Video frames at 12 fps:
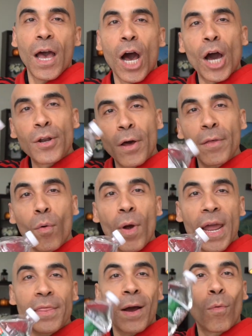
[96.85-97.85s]
Another
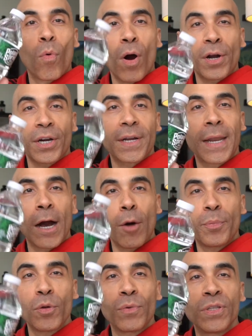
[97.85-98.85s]
way that water could
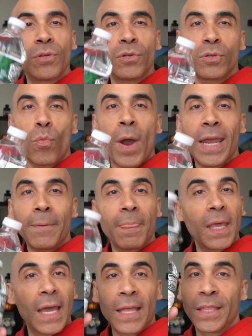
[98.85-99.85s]
help you reduce weight,
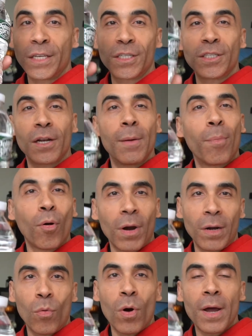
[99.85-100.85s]
and this is an
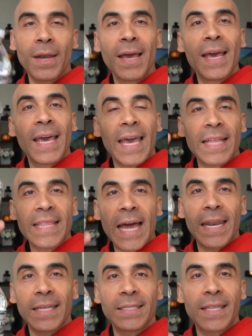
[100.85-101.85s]
important one, and
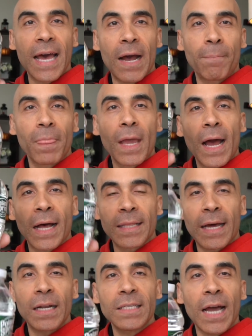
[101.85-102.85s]
that is that a
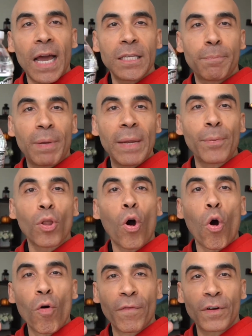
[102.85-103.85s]
lot of times people
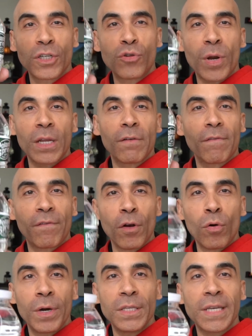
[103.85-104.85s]
overdrink
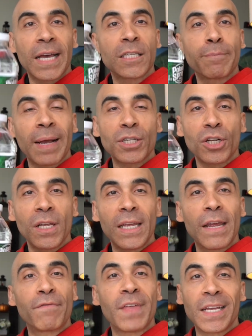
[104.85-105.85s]
fluids, especially
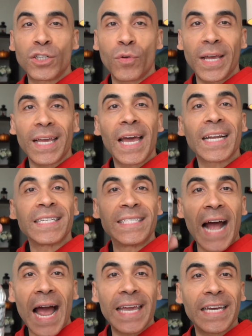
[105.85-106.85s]
if they drink
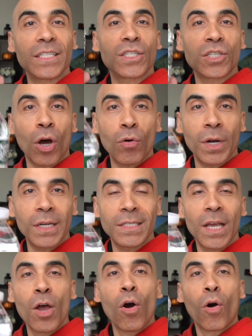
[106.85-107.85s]
diet
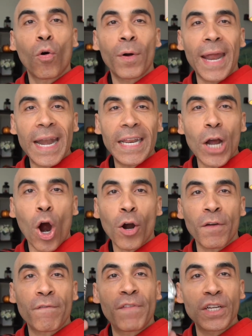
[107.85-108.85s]
sodas or any
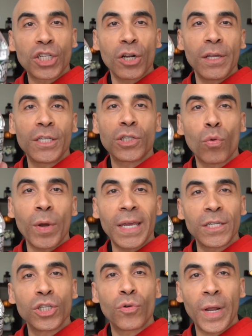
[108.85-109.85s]
artificially
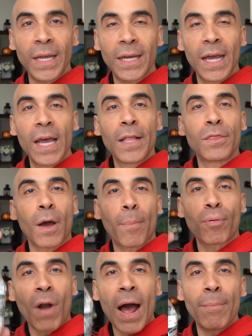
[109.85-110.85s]
sweetened drink. The
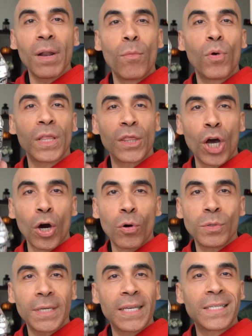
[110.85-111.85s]
problem with
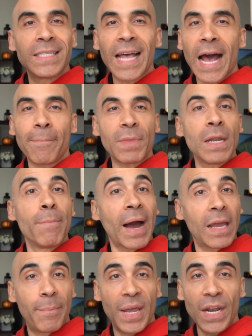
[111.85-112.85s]
those is not, in
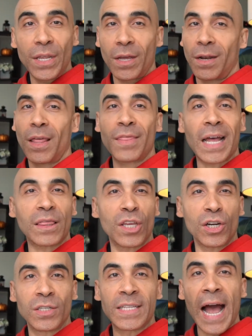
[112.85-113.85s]
my opinion, that
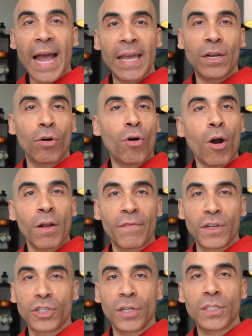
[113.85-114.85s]
they're diet or
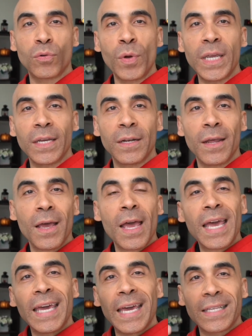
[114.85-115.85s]
artificially sweetened.
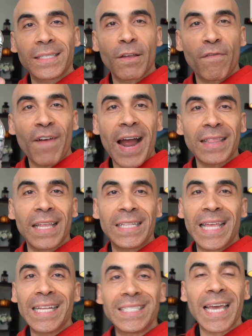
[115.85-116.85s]
It's the fact that
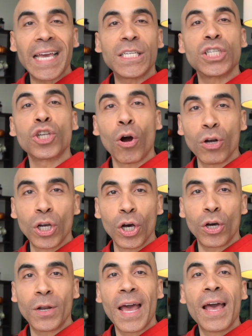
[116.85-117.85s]
they taste so
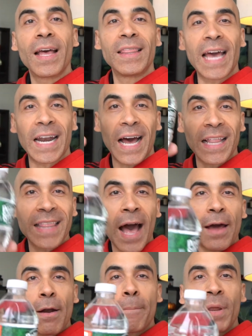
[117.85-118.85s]
good that a
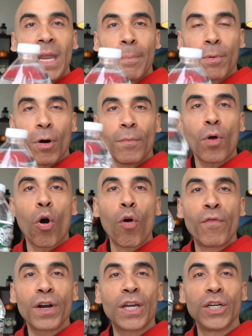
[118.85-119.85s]
lot of people
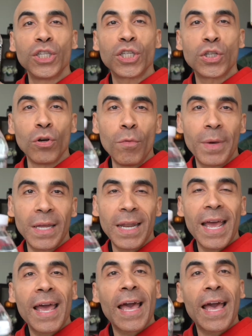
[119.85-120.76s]
overconsume it.